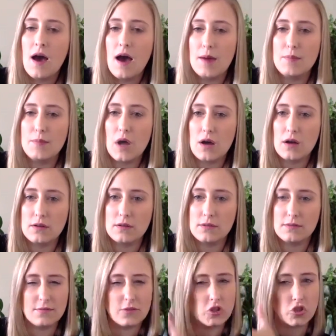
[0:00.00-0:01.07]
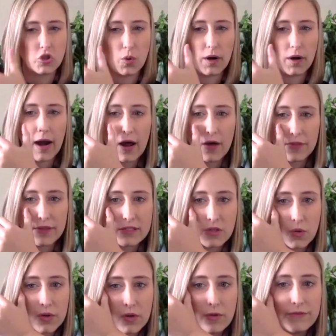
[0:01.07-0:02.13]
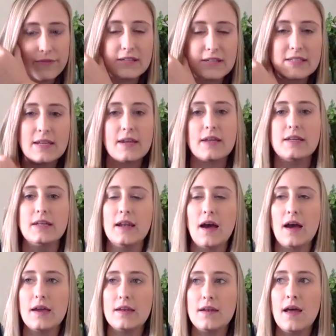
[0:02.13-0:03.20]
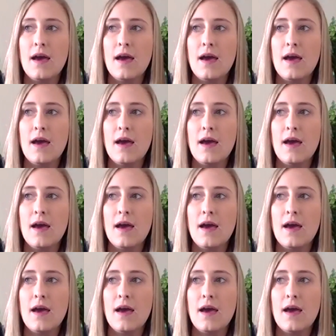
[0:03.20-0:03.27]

I'm not sure how that's going to affect 1099.